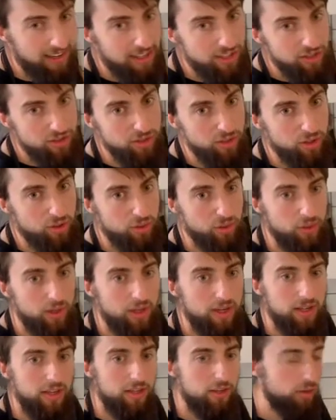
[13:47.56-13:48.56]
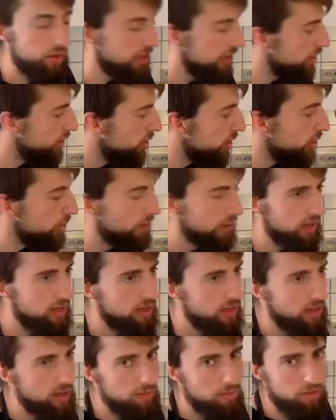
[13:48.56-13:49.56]
So you can do it
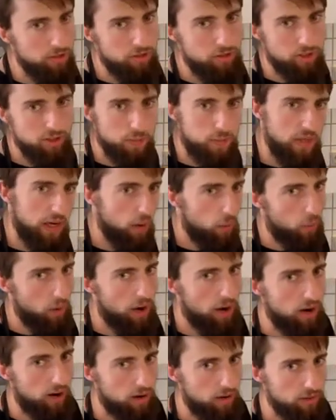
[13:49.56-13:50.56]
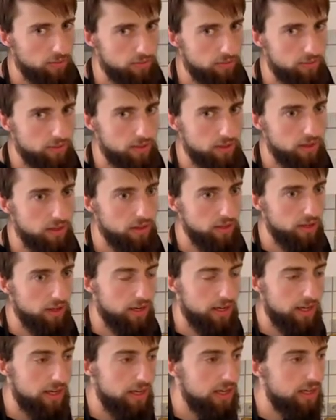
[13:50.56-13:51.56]
but just be aware of uh, not
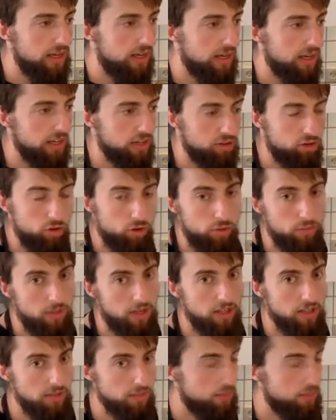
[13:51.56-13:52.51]
heating it too much